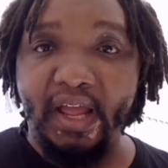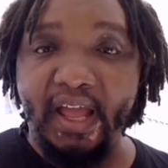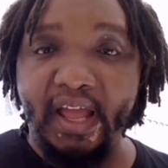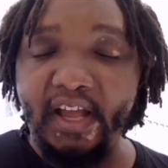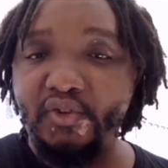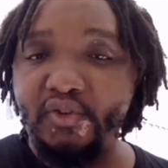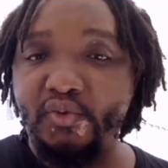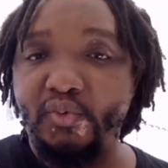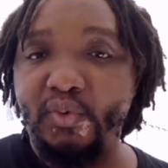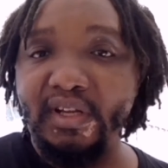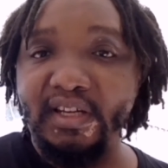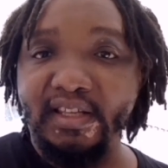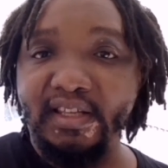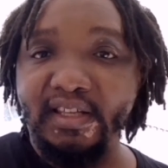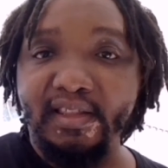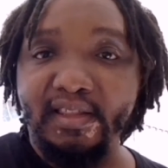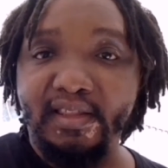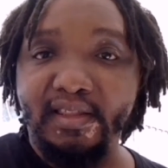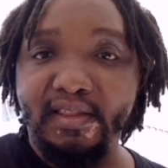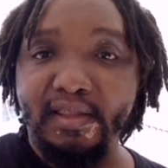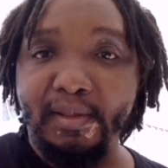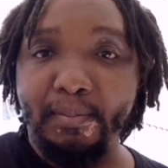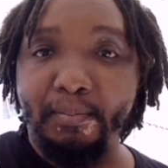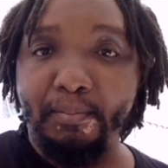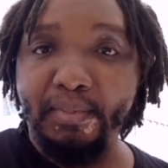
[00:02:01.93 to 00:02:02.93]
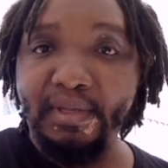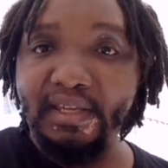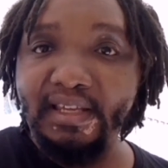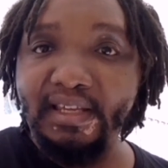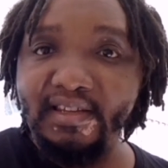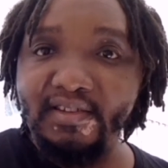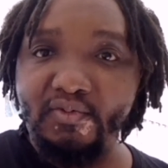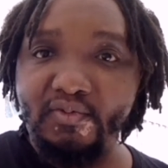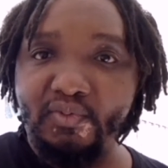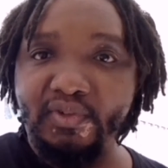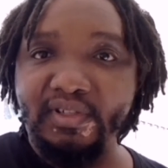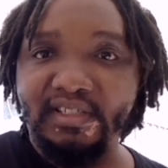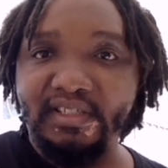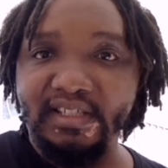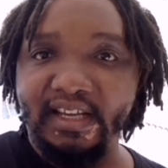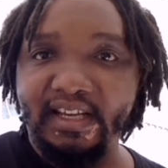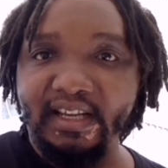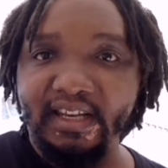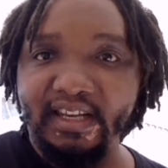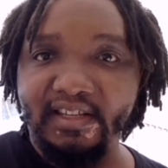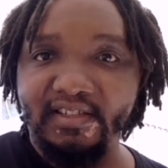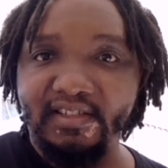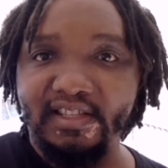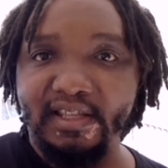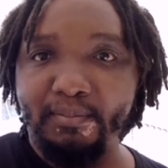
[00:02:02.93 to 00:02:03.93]
actually the biggest
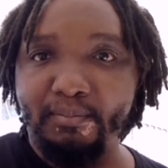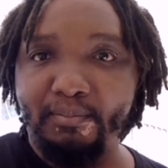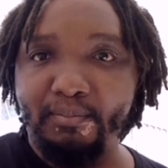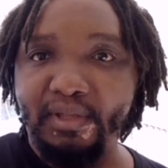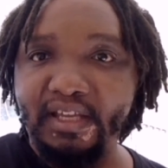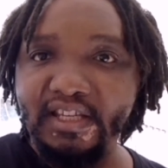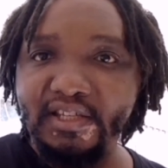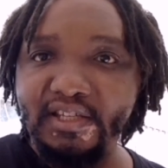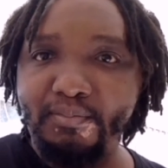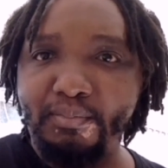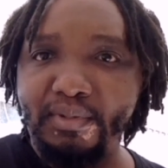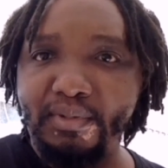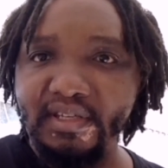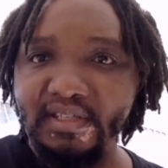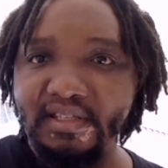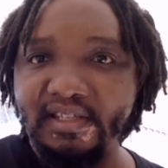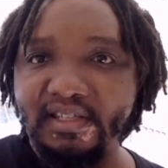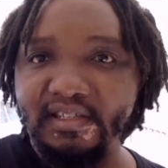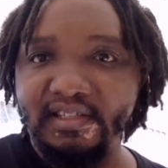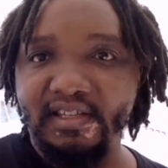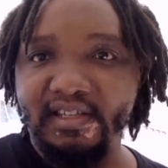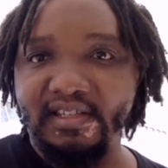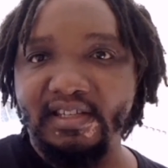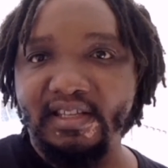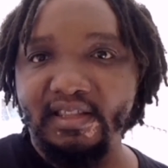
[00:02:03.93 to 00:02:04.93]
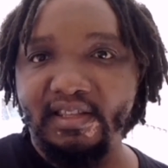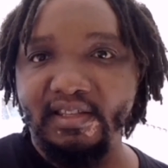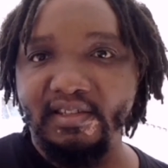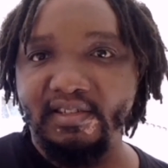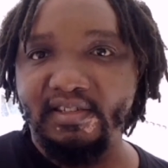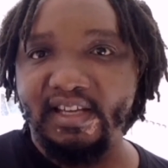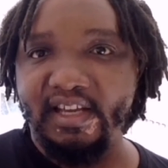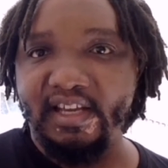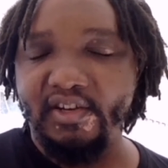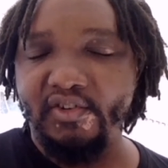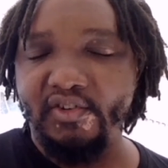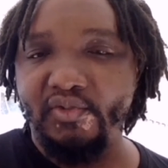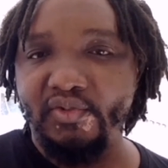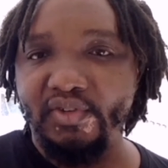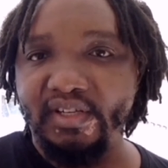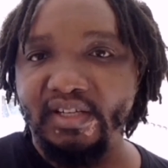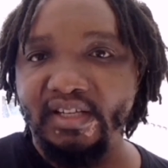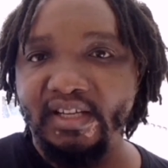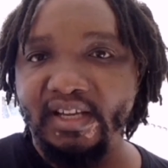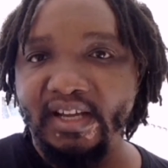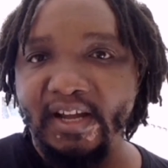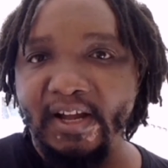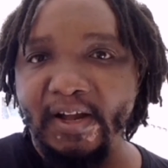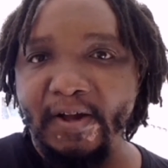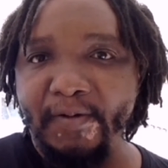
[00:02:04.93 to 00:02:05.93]
retailers, the biggest businesses in this country
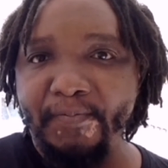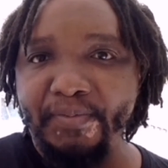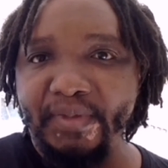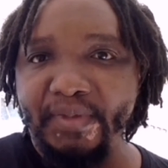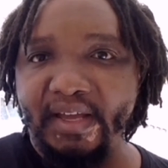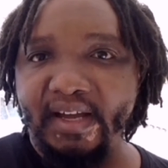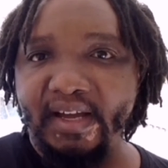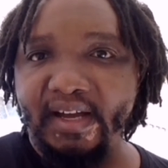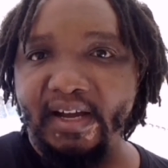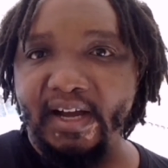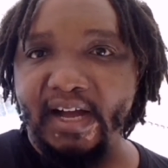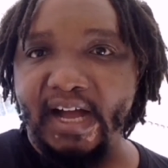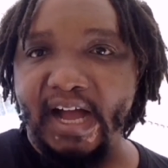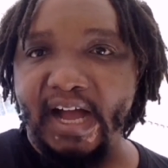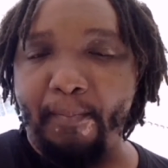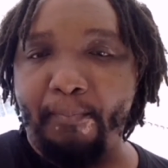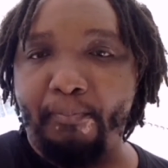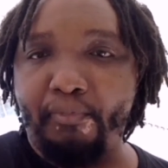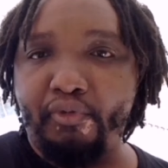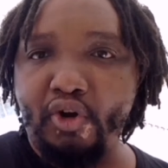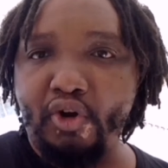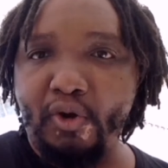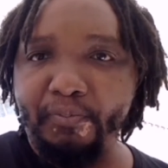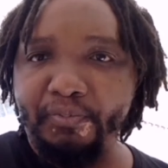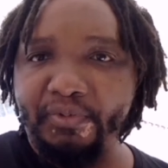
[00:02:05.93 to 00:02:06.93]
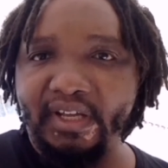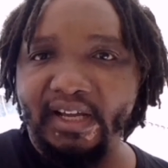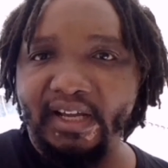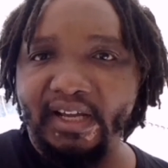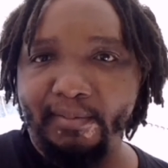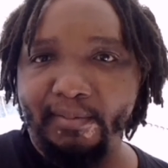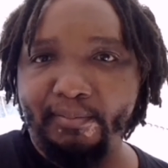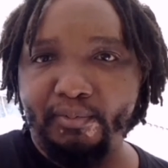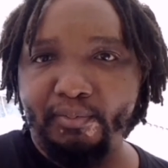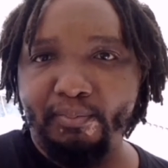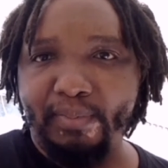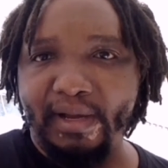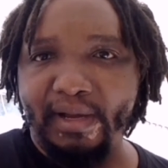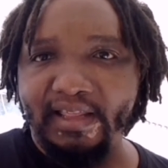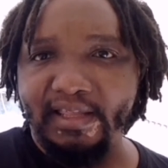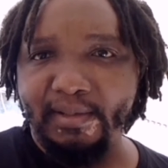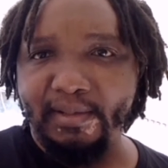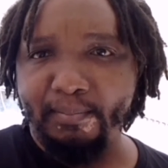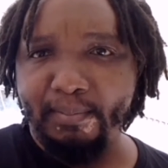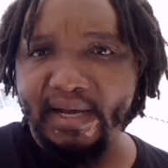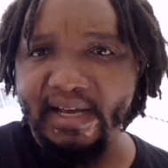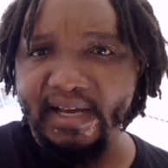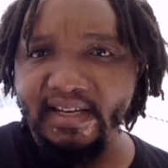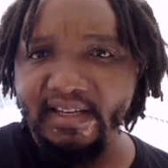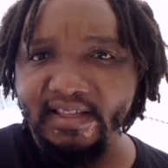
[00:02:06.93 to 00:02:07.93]
are propped up by the
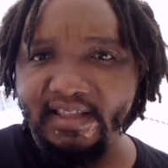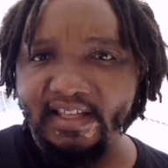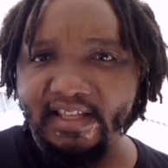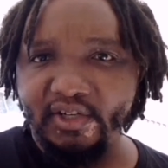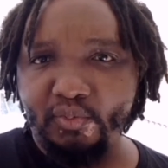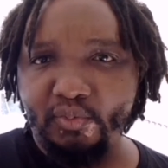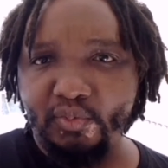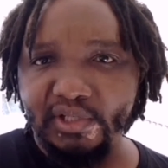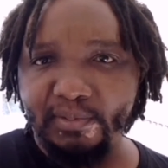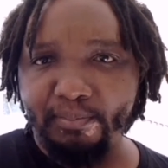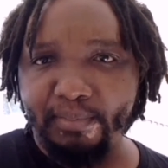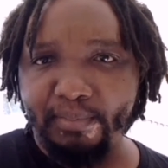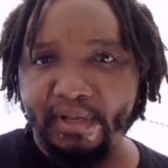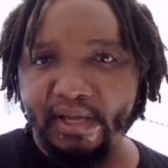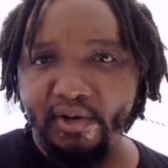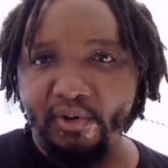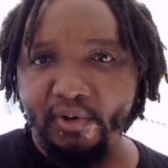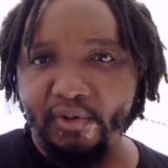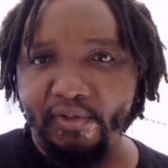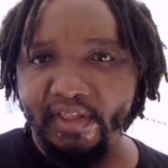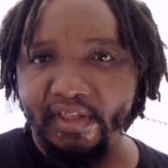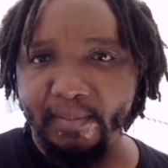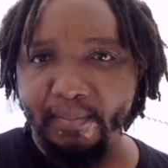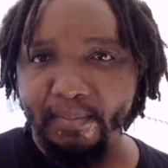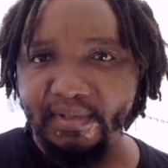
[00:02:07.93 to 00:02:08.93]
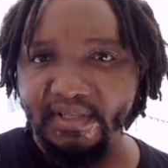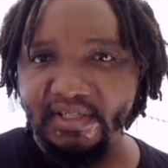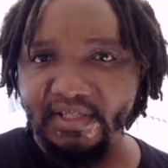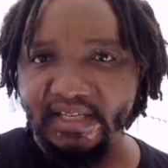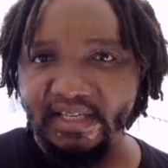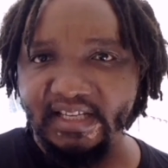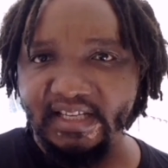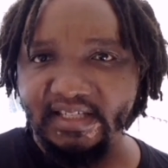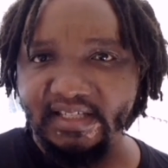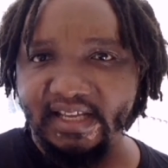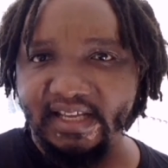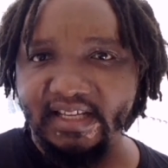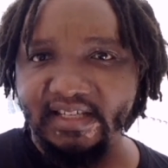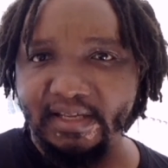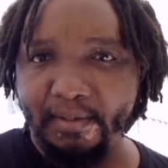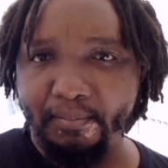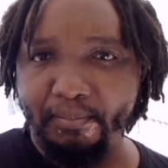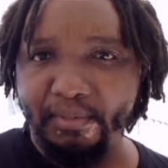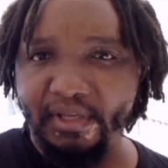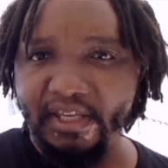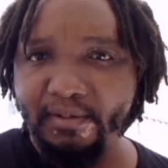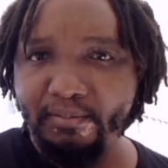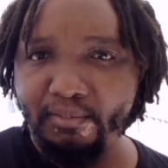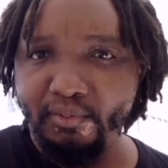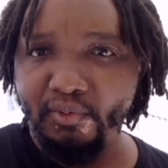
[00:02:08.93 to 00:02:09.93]
money that we spend on them as a
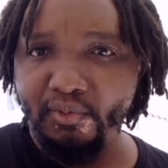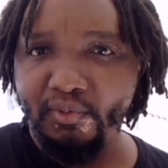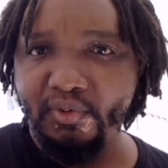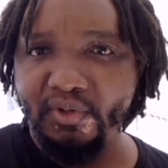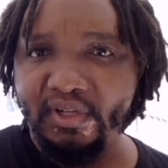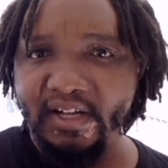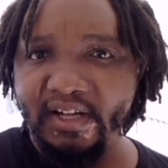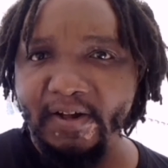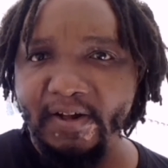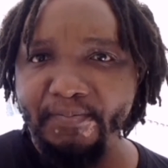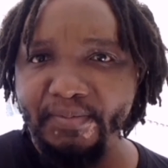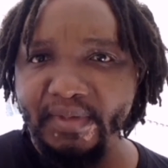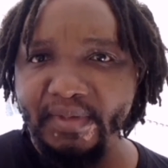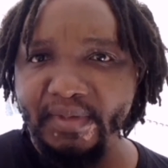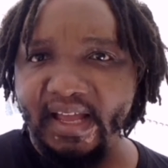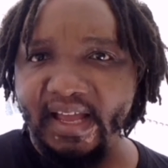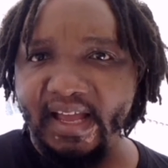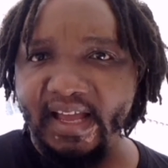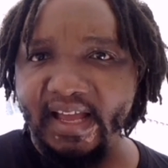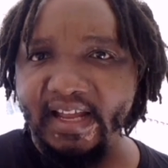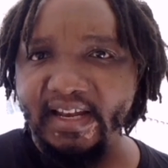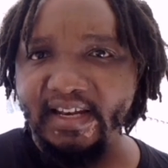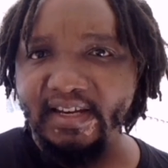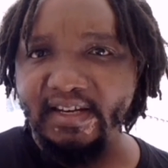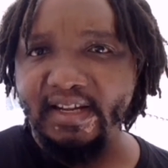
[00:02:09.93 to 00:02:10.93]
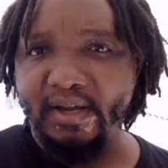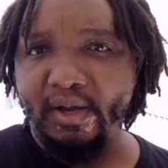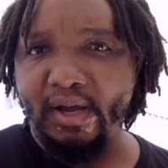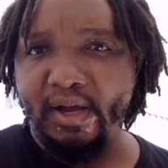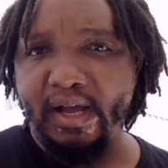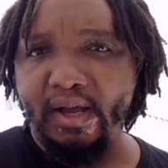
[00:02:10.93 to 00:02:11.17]
people. And